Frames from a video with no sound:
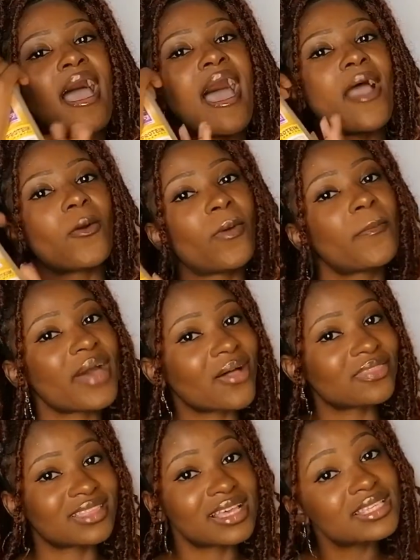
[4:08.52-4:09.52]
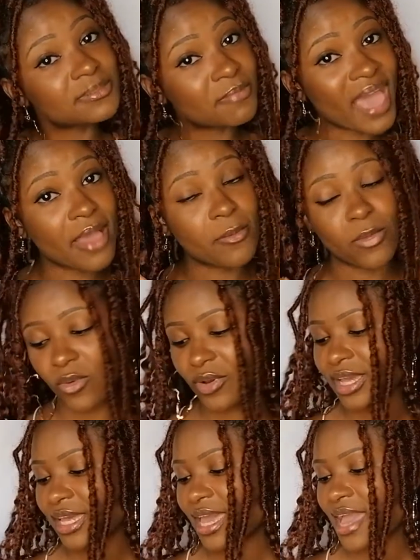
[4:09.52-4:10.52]
I whip out this bad
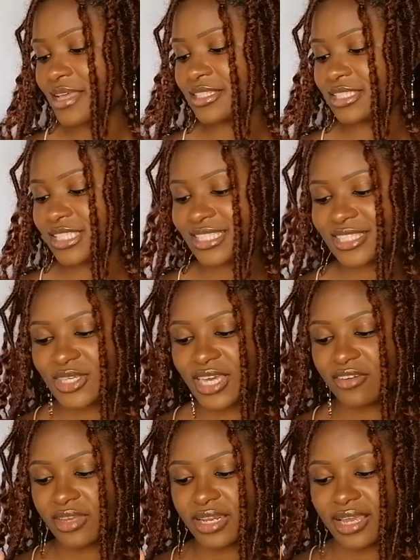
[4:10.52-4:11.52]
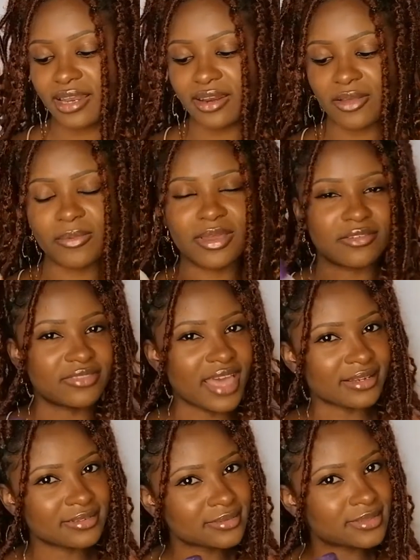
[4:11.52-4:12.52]
boy just to give it a little bit of
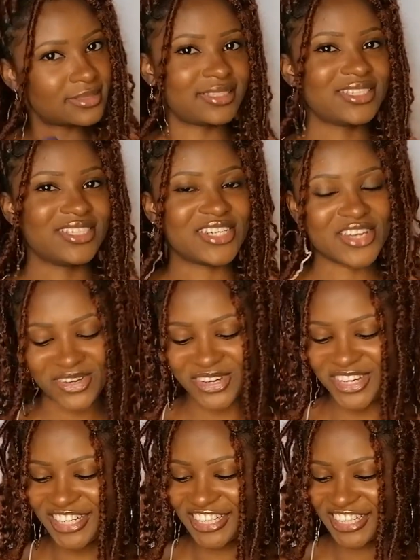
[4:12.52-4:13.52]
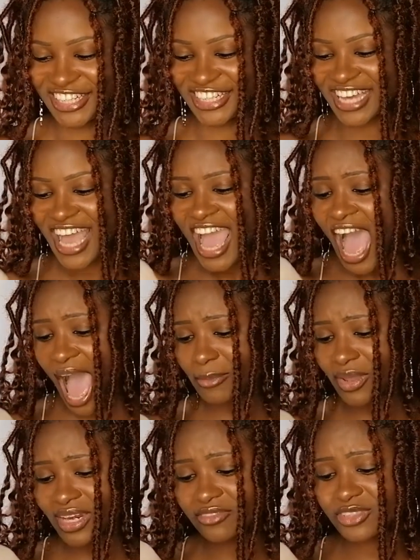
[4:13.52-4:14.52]
that, you know.
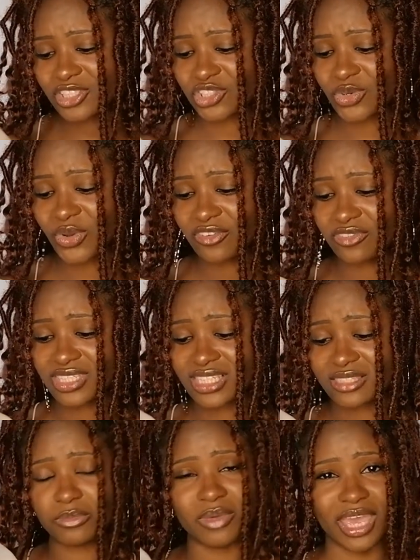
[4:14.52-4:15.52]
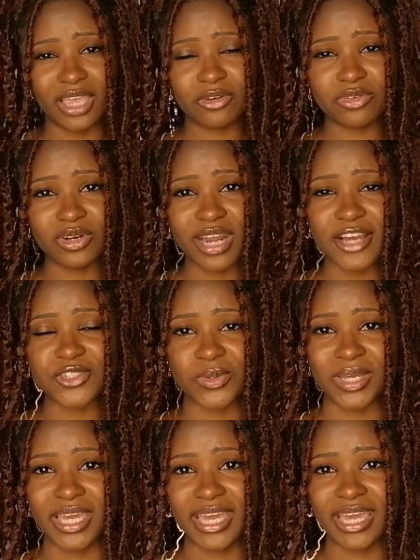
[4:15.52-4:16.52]
I'm not even sure if this is made for
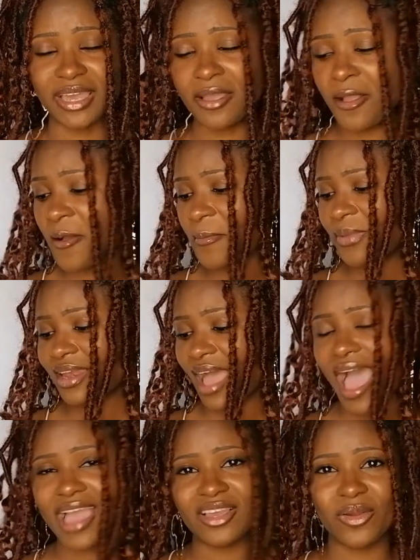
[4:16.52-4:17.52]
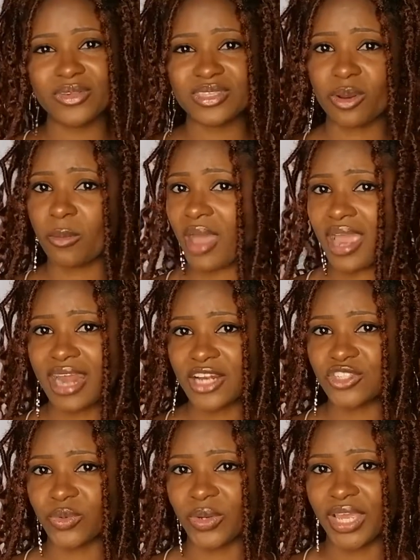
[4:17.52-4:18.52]
natural hair, but I use it on my
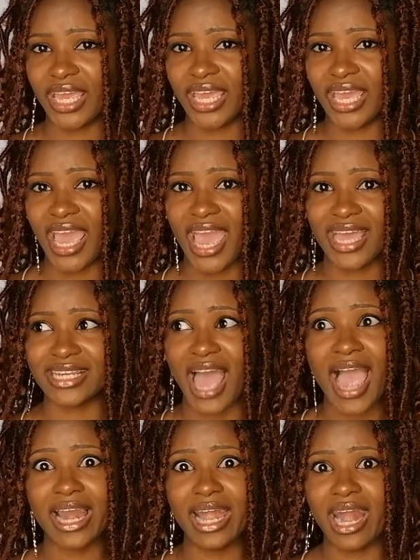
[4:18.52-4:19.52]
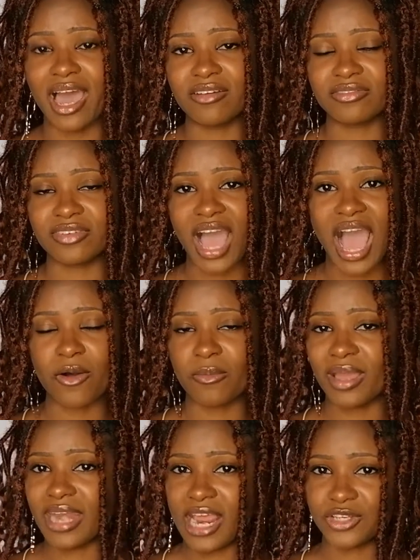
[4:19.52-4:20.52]
natural hair and I love how
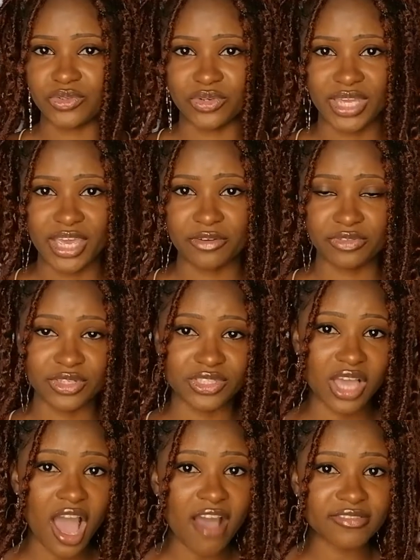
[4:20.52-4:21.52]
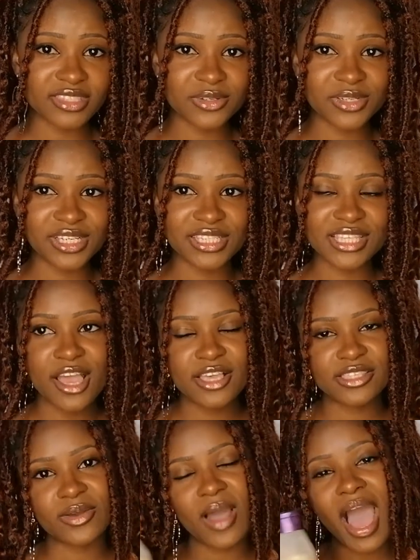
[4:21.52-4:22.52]
my natural hair feels afterwards.
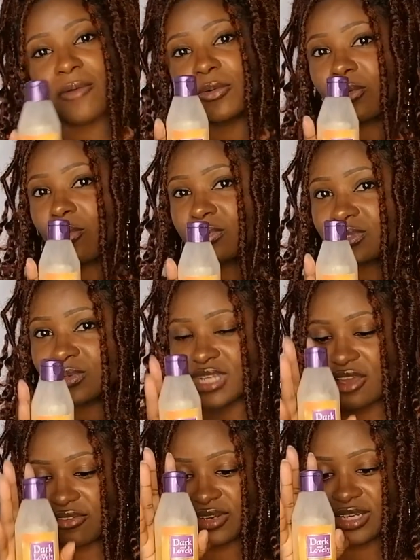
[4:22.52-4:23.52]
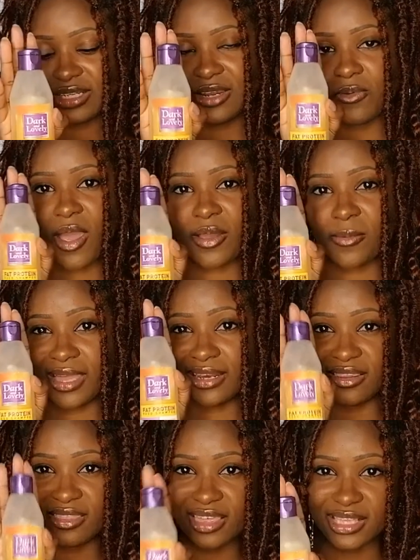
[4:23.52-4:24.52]
So I would also definitely
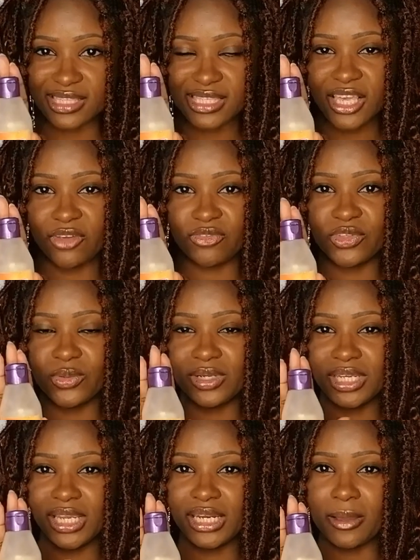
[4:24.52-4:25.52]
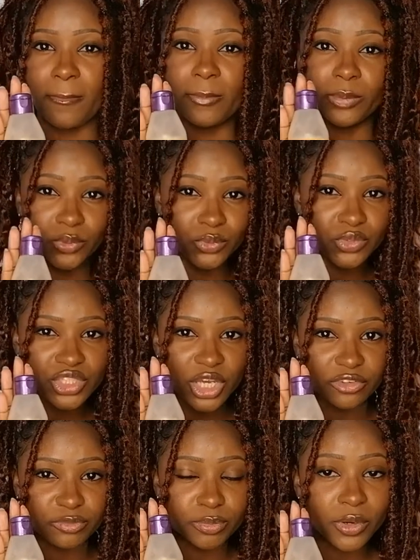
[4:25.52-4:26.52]
recommend this if you need a boost
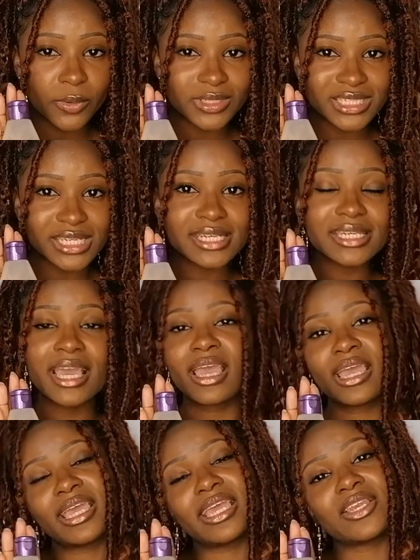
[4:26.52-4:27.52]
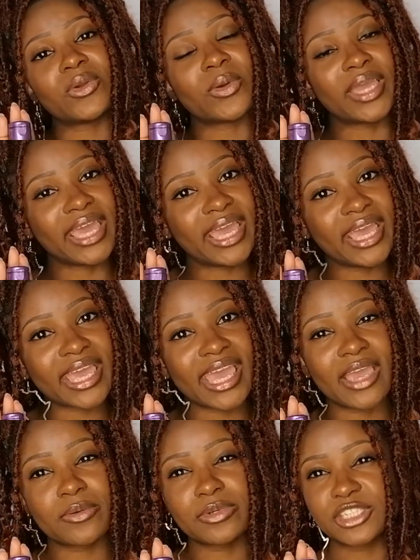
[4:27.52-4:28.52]
of protein in your hair
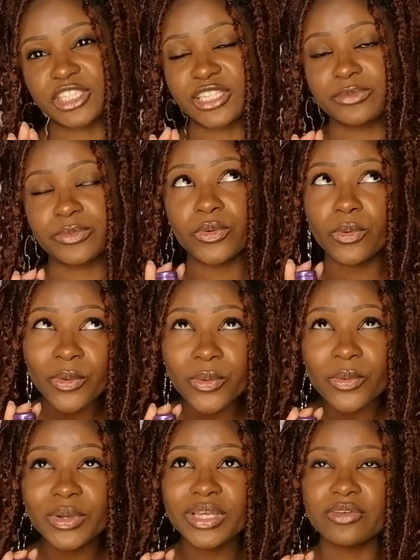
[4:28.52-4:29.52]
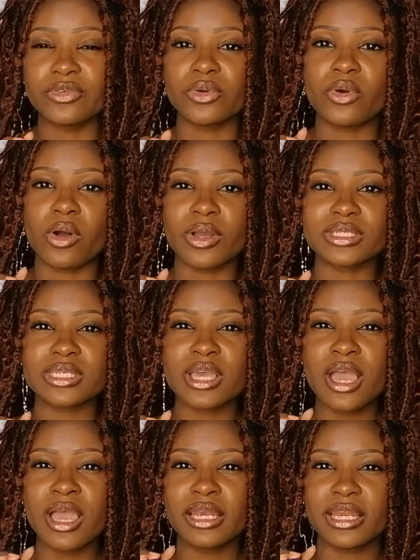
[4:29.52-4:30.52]
care regime, or if you can't
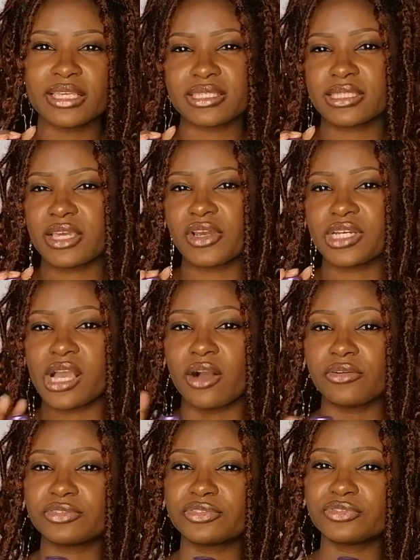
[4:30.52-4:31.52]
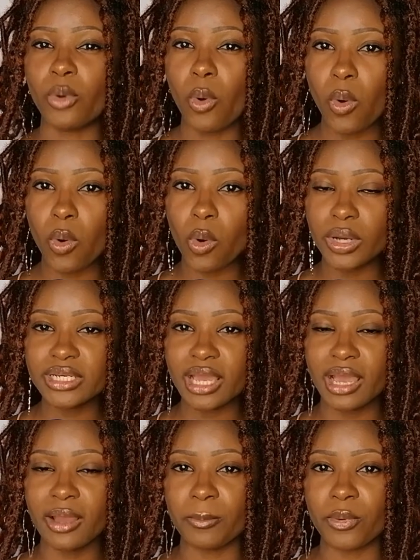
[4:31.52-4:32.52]
necessarily
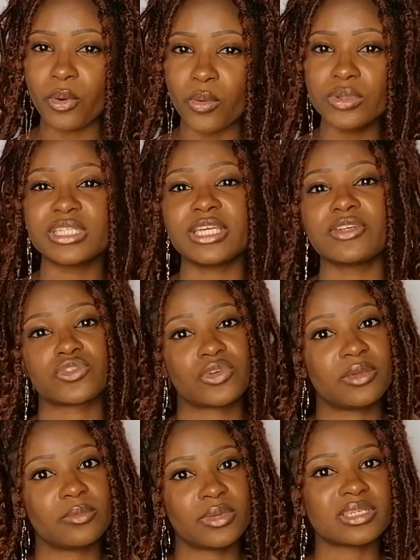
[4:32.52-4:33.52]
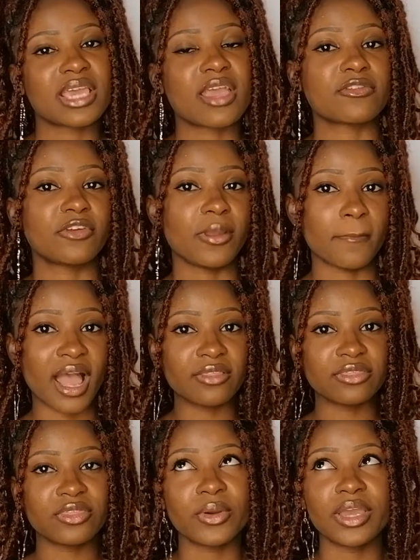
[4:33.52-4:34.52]
afford a protein treatment every
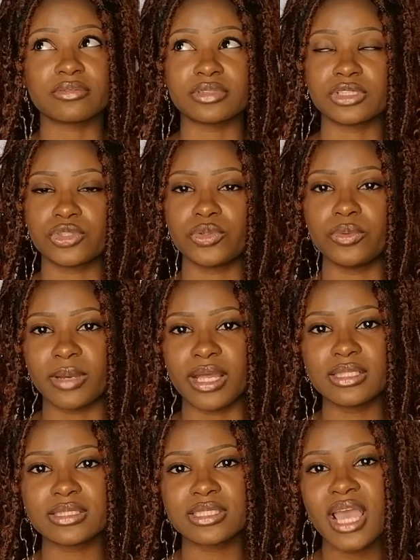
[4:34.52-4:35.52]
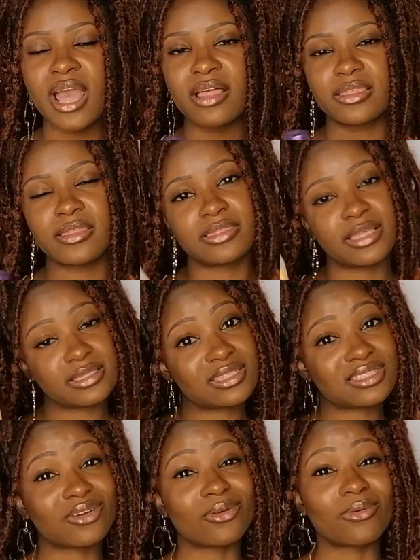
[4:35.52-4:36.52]
month or every 2 months, then this
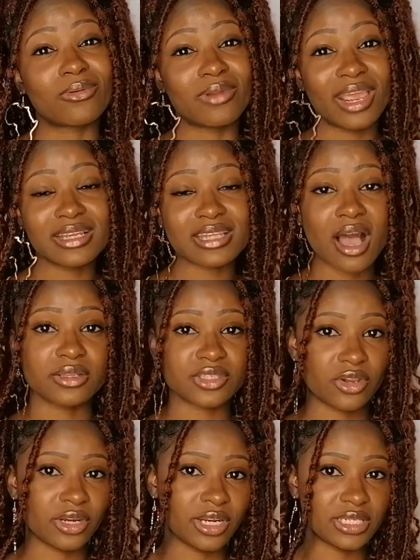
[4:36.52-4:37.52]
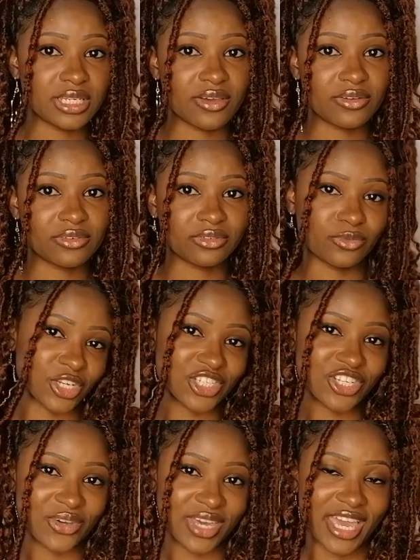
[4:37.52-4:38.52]
is a great alternative,
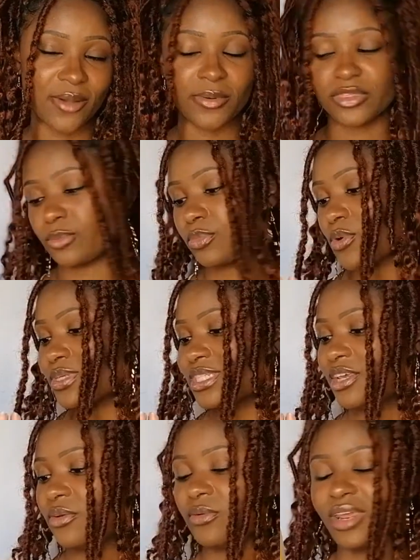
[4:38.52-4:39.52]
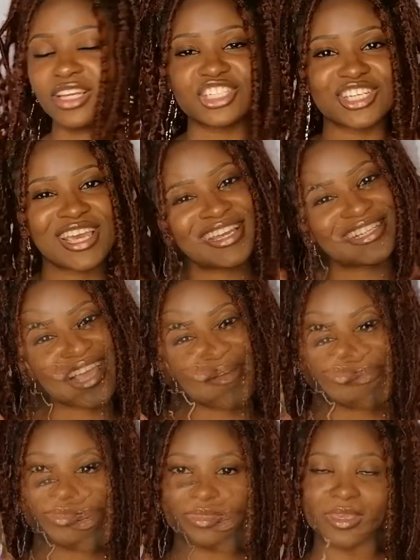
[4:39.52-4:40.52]
brushing your hair with a protein rich
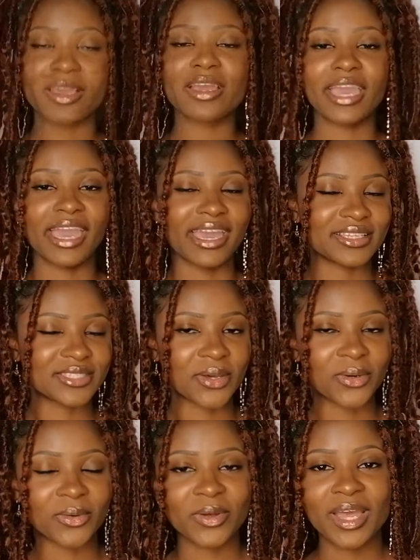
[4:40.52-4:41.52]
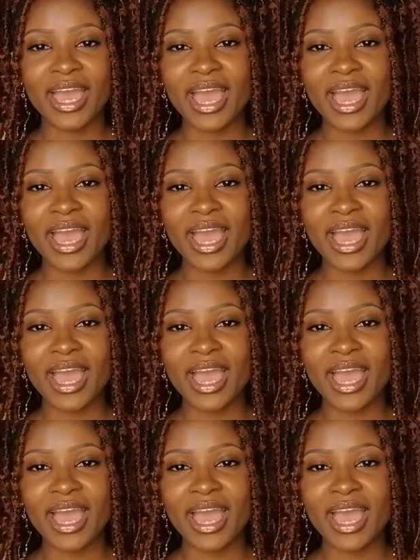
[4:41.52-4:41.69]
shampoo. Okay, so